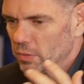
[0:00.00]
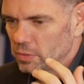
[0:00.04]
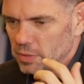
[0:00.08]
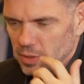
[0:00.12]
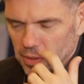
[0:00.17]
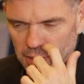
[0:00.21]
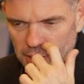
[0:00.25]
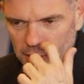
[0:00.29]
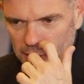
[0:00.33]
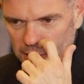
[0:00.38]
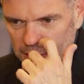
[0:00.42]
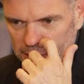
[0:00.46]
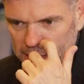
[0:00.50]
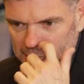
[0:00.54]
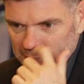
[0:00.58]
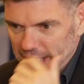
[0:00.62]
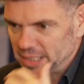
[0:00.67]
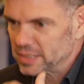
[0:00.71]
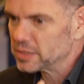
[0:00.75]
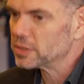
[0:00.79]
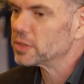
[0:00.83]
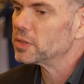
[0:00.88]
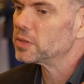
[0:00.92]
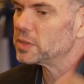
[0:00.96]
there are at
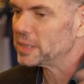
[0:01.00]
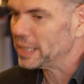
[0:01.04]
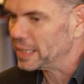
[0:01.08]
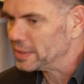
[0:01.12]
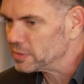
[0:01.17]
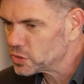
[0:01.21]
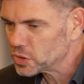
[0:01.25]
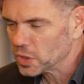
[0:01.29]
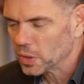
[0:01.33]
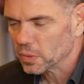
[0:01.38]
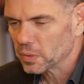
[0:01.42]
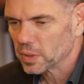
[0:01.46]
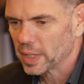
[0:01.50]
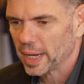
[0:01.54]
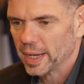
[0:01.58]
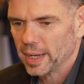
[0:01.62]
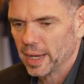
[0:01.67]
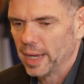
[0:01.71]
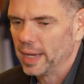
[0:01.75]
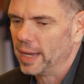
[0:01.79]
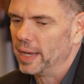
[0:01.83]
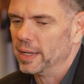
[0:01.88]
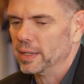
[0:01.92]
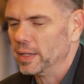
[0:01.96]
least 10
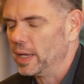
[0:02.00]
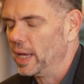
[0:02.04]
showcase,